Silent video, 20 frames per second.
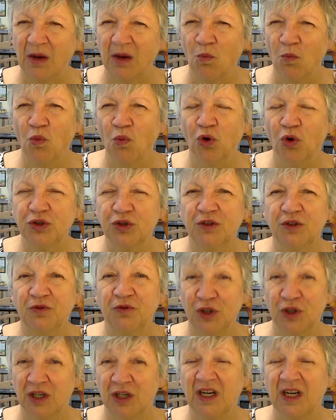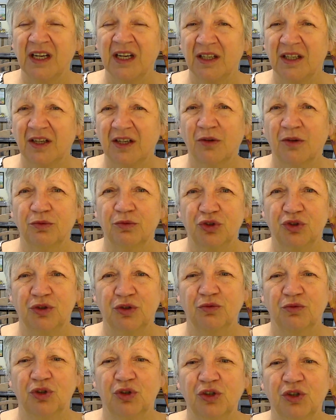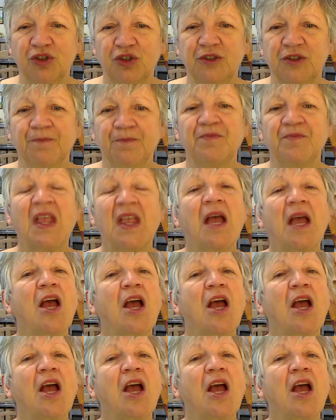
getting water for your agricultural use.